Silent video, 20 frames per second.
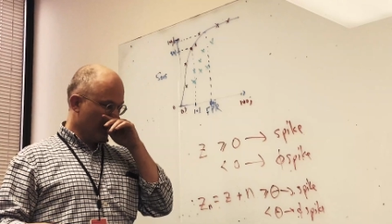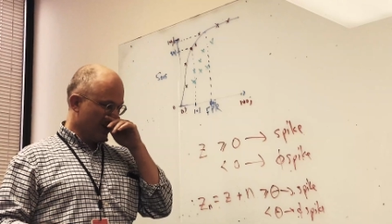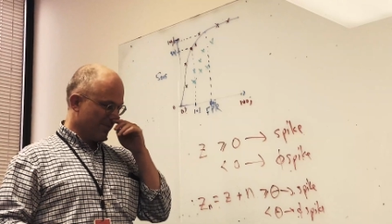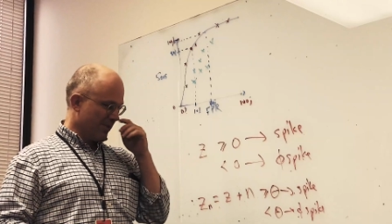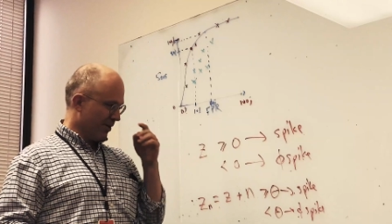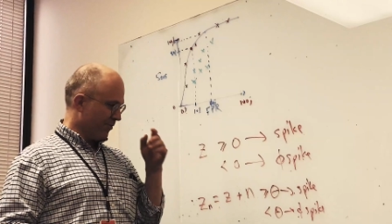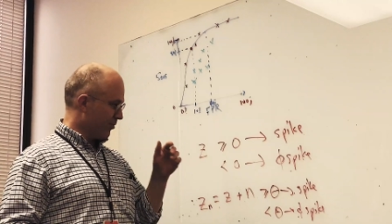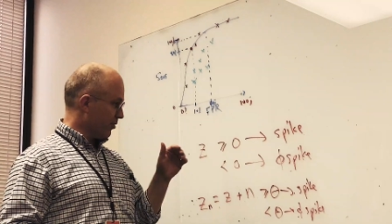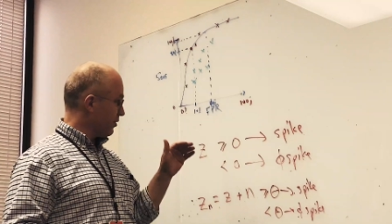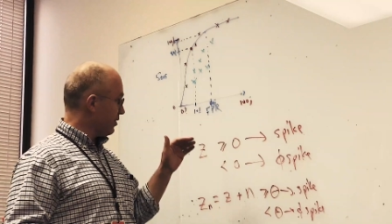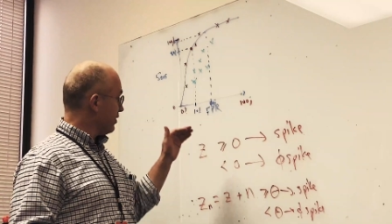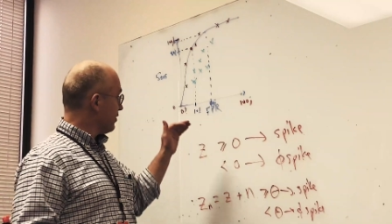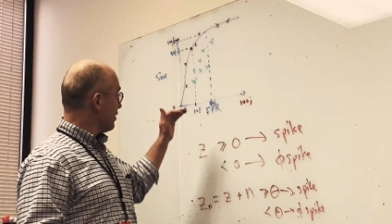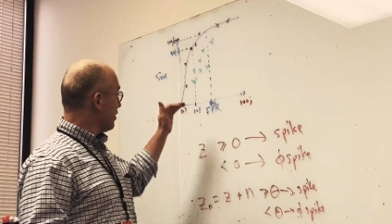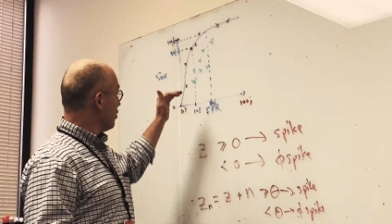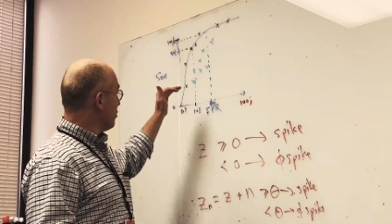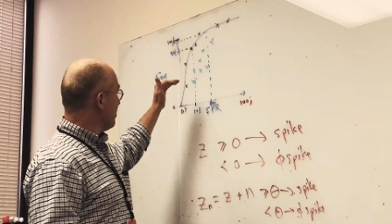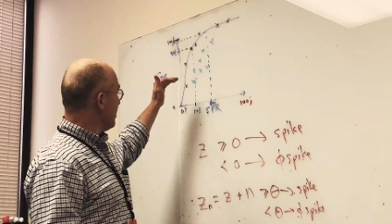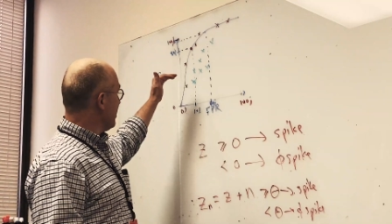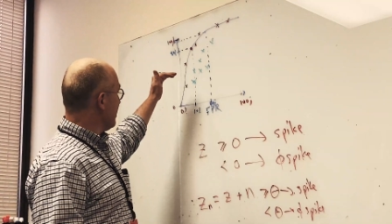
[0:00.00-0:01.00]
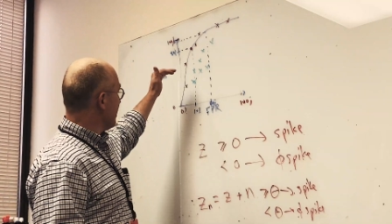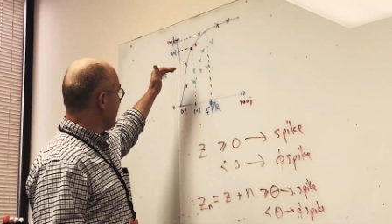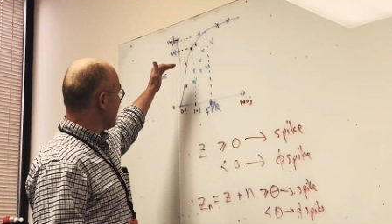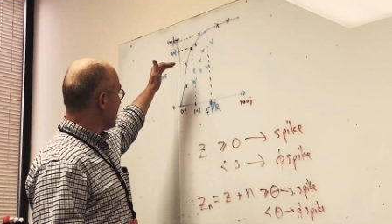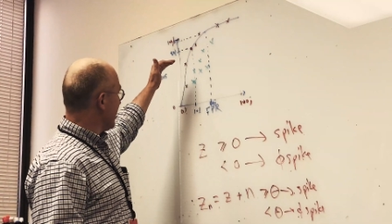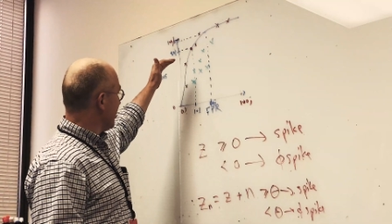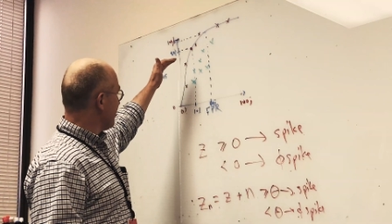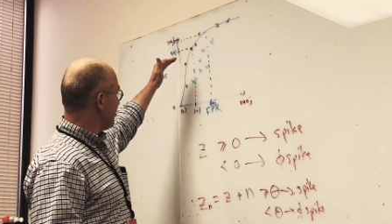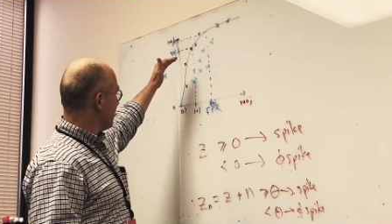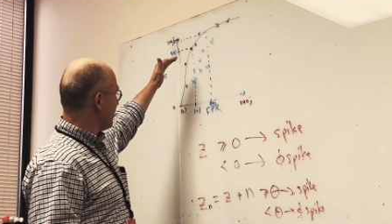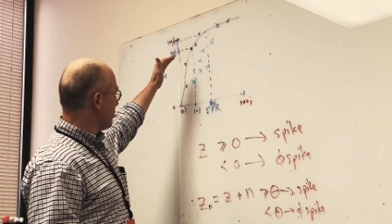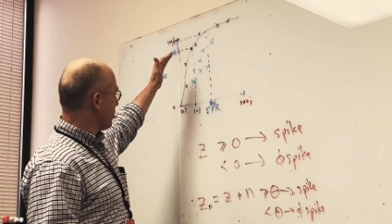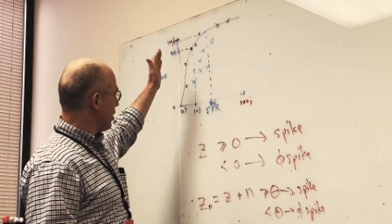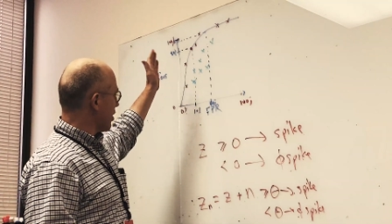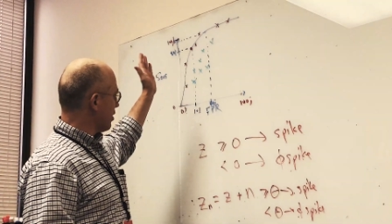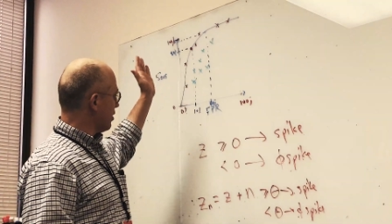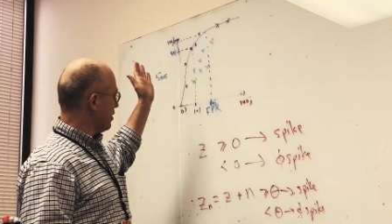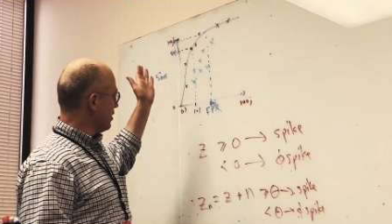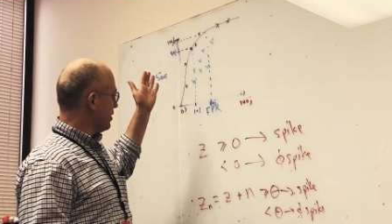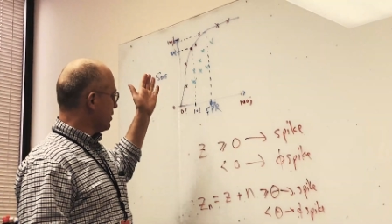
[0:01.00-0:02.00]
Right. But for these intermediate cases
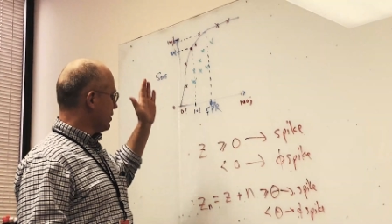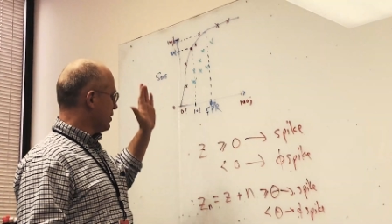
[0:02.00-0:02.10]
where,